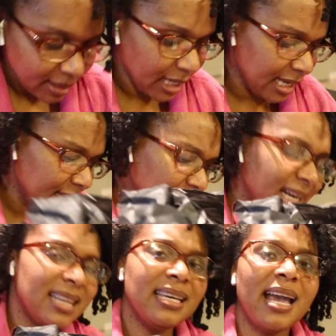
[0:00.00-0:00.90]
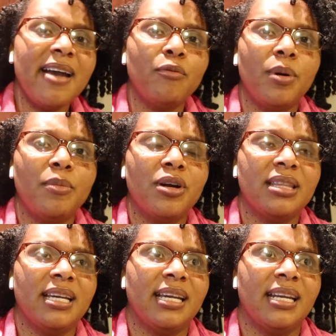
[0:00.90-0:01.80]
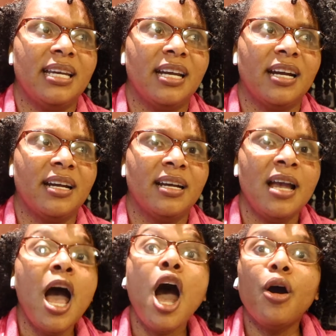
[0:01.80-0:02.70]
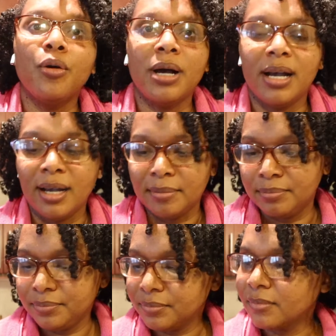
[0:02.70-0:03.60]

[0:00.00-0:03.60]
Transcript: then I think I have one more thing in here. Oh,